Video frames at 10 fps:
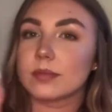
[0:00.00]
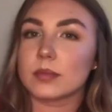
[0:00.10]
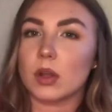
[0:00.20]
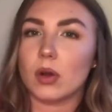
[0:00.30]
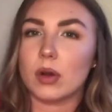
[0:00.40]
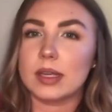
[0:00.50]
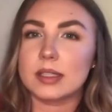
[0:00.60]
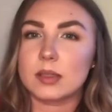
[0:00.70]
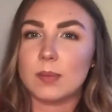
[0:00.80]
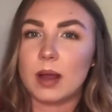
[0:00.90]
Oh, it
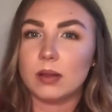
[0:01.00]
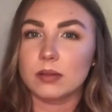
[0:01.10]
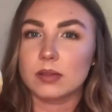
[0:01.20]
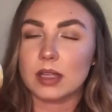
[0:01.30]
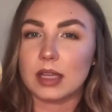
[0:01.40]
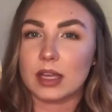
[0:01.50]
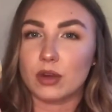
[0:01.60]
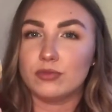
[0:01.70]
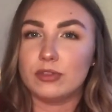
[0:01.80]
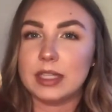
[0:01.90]
smells like a
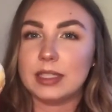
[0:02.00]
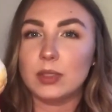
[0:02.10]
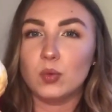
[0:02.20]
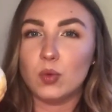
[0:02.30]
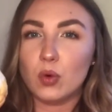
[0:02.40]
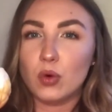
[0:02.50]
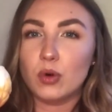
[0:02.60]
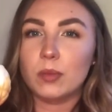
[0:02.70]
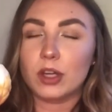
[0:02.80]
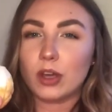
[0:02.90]
really
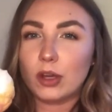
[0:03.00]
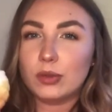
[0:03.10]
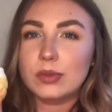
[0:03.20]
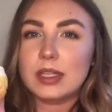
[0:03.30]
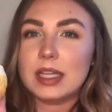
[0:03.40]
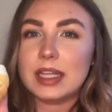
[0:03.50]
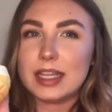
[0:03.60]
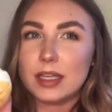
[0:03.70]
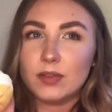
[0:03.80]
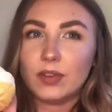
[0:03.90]
warm, cosy
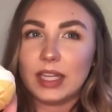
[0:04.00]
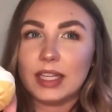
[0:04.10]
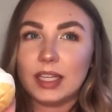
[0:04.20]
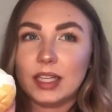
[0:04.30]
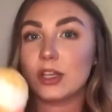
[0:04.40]
evening.